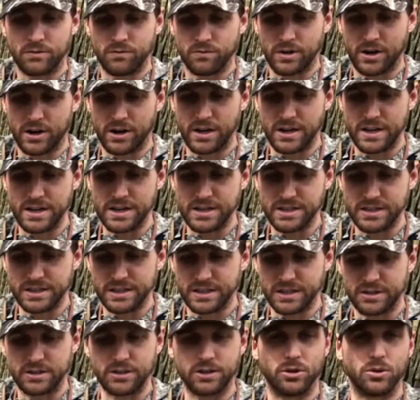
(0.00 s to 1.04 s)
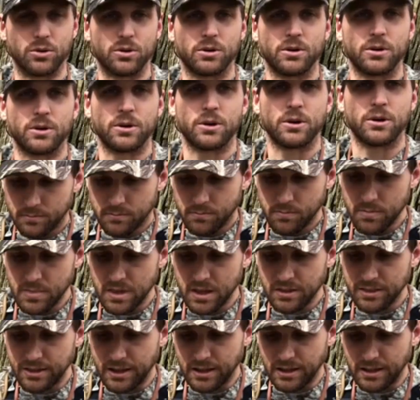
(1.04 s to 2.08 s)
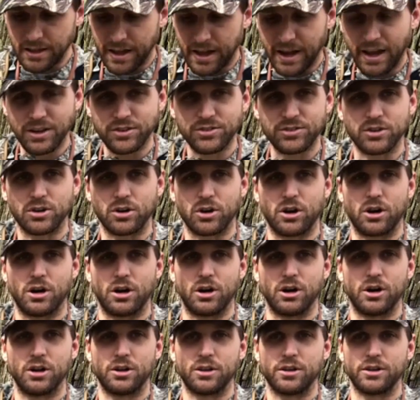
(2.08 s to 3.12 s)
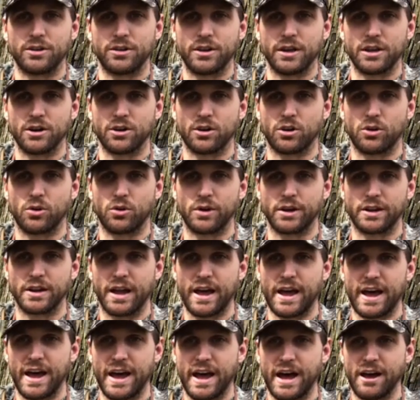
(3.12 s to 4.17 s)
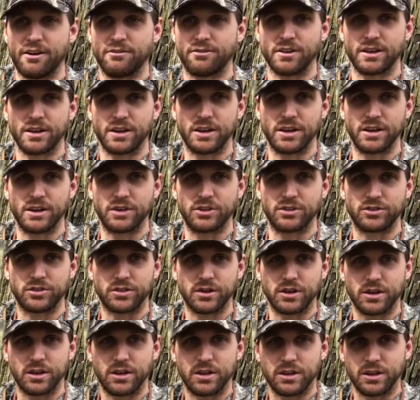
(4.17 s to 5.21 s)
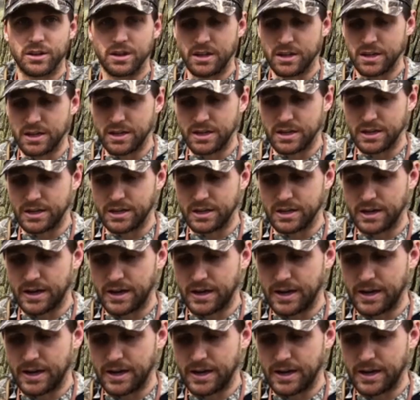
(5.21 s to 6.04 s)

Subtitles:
Very easy to do. The last call that you're going to have is the